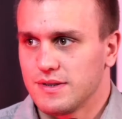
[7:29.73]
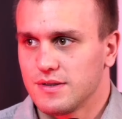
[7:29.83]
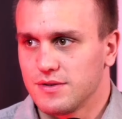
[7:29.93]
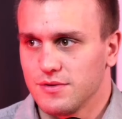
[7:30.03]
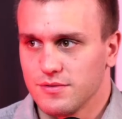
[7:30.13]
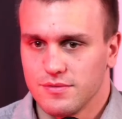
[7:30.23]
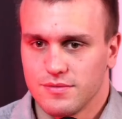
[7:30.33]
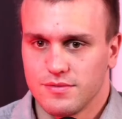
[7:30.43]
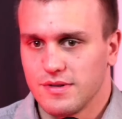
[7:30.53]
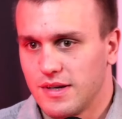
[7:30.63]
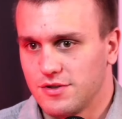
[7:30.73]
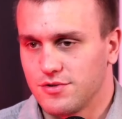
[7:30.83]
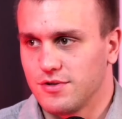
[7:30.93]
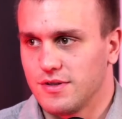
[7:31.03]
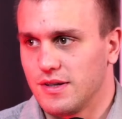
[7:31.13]
So
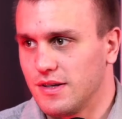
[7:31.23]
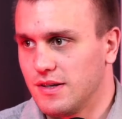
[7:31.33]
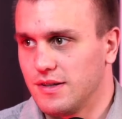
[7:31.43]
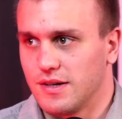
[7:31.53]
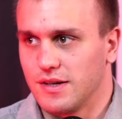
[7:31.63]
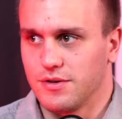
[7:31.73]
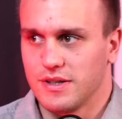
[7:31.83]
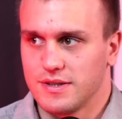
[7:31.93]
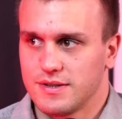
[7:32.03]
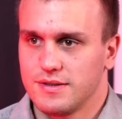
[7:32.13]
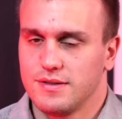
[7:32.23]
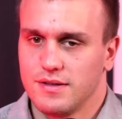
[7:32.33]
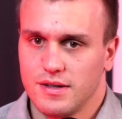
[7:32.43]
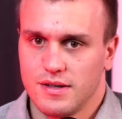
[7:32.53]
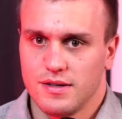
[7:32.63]
Android and iOS.
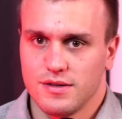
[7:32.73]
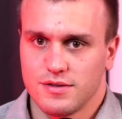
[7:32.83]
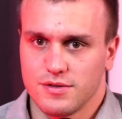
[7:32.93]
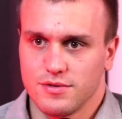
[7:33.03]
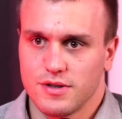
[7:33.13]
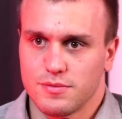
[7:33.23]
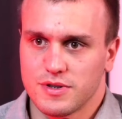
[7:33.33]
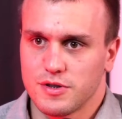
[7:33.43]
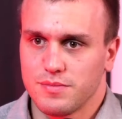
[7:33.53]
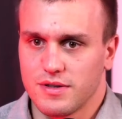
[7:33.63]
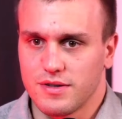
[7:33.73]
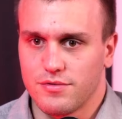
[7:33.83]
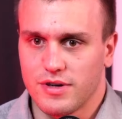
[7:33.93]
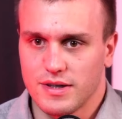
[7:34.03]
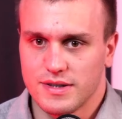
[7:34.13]
So it was something
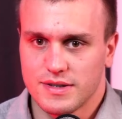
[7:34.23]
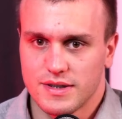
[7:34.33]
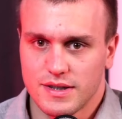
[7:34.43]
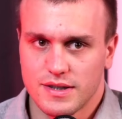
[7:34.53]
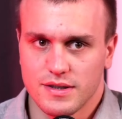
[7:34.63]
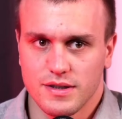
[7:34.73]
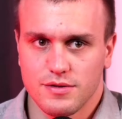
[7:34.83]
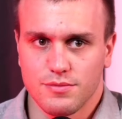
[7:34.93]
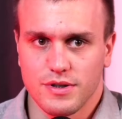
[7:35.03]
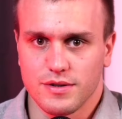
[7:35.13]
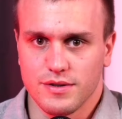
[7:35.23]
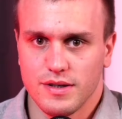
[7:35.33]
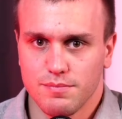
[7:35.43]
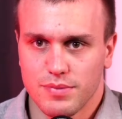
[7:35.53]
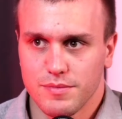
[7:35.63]
realistic that we could
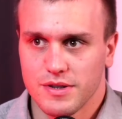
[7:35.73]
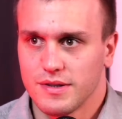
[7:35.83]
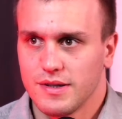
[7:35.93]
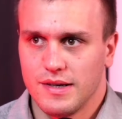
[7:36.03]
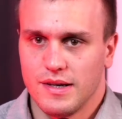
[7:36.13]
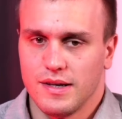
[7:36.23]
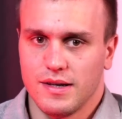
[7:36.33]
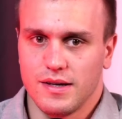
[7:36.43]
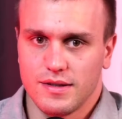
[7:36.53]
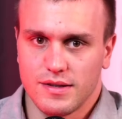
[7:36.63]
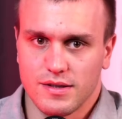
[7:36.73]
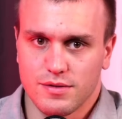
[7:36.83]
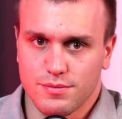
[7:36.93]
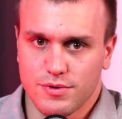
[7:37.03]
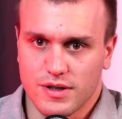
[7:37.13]
implement and
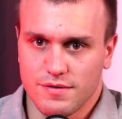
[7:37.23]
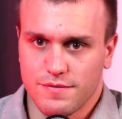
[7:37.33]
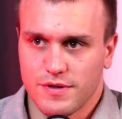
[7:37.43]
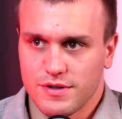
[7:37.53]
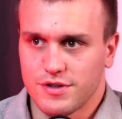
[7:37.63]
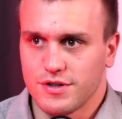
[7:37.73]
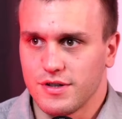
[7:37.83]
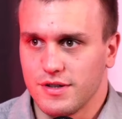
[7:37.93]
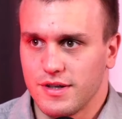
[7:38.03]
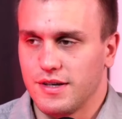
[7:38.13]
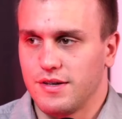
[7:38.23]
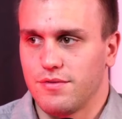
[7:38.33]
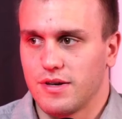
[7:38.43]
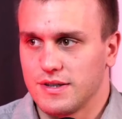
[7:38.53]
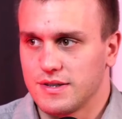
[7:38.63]
that we can finish in a
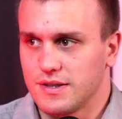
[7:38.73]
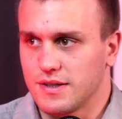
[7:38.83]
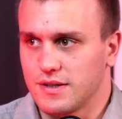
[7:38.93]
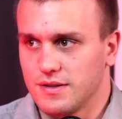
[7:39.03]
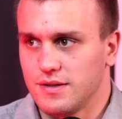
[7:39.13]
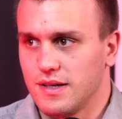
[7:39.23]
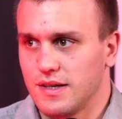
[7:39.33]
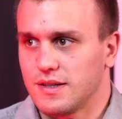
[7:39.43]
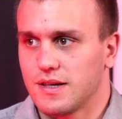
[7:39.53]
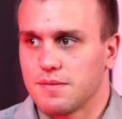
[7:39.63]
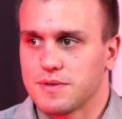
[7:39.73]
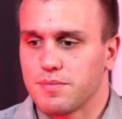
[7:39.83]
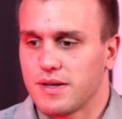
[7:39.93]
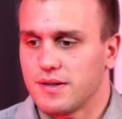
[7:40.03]
realistic like time span.